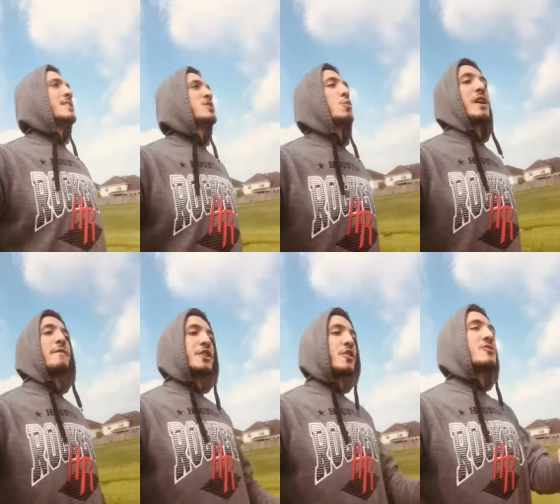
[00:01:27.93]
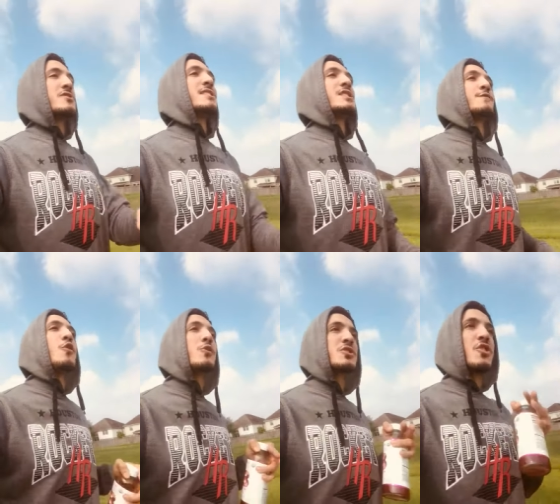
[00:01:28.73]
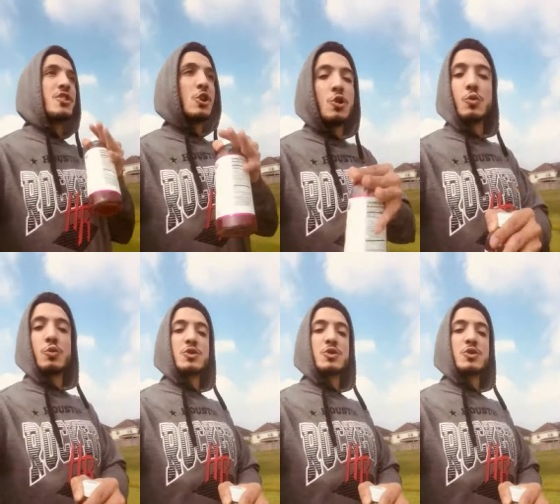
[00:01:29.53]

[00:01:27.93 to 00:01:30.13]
So whatever yours is, focus on you.